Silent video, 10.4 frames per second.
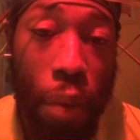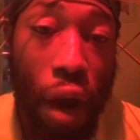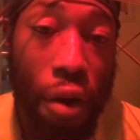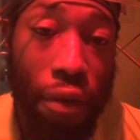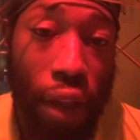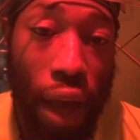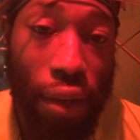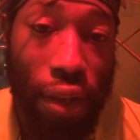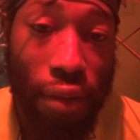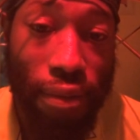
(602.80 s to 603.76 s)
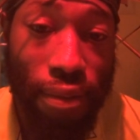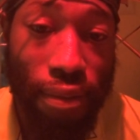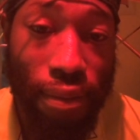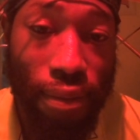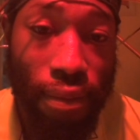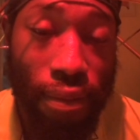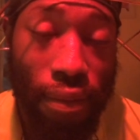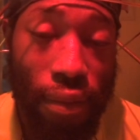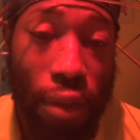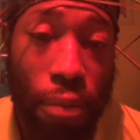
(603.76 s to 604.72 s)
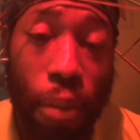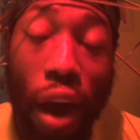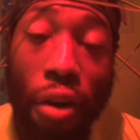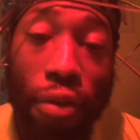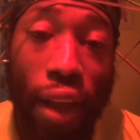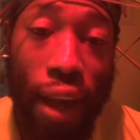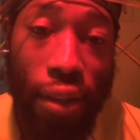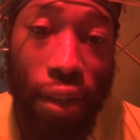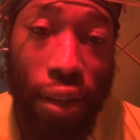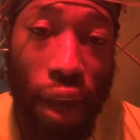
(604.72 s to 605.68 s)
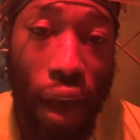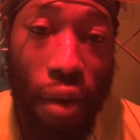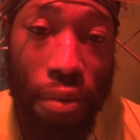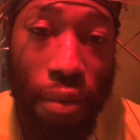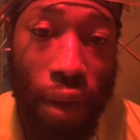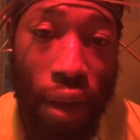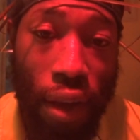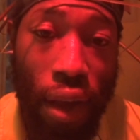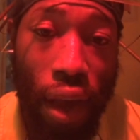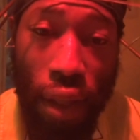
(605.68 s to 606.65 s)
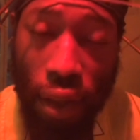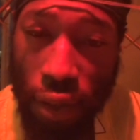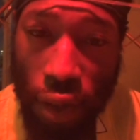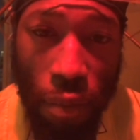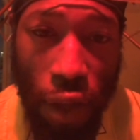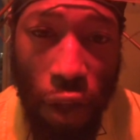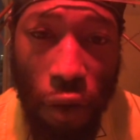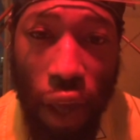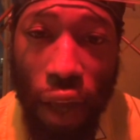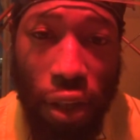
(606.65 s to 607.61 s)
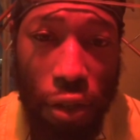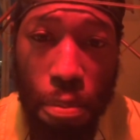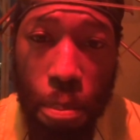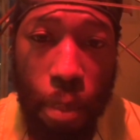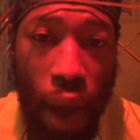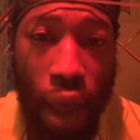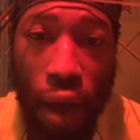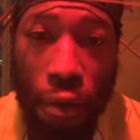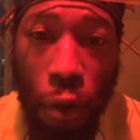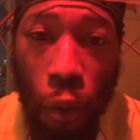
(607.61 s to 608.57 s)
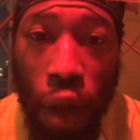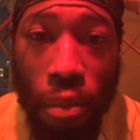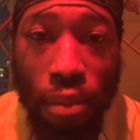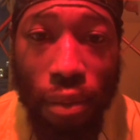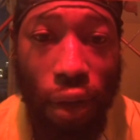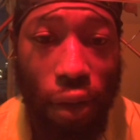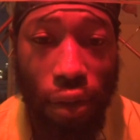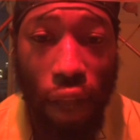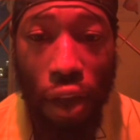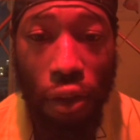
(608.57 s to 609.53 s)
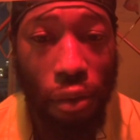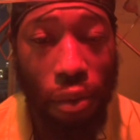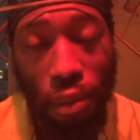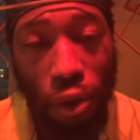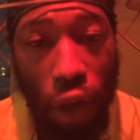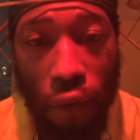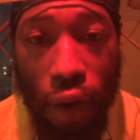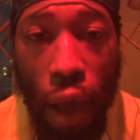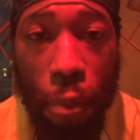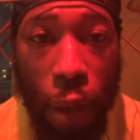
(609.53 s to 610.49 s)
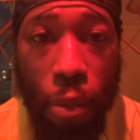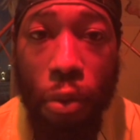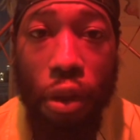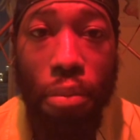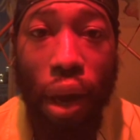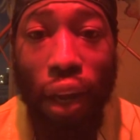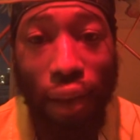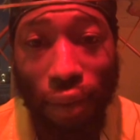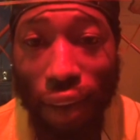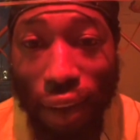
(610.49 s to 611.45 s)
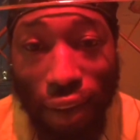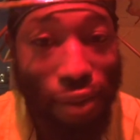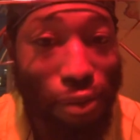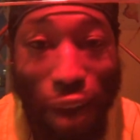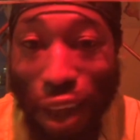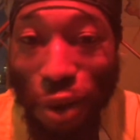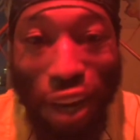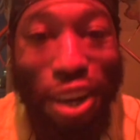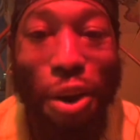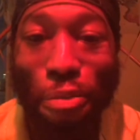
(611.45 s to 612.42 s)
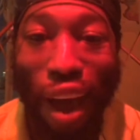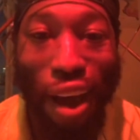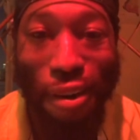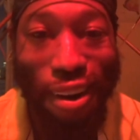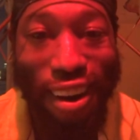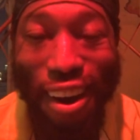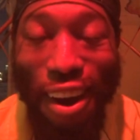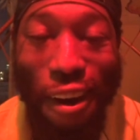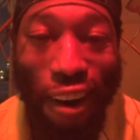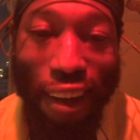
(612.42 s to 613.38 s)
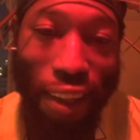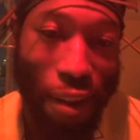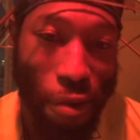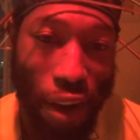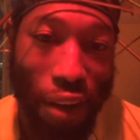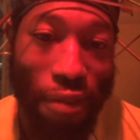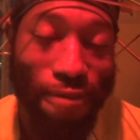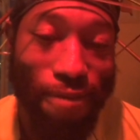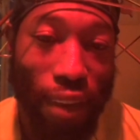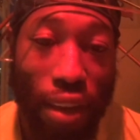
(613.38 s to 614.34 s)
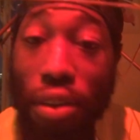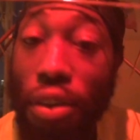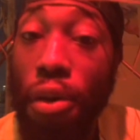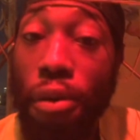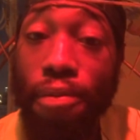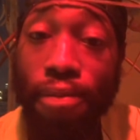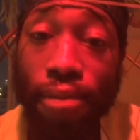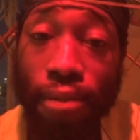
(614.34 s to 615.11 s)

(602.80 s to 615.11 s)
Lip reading: a powerful asset. It's a powerful asset to have. And that's something you can't just buy out the whim, because now you even have people with money with no power or anything, right? So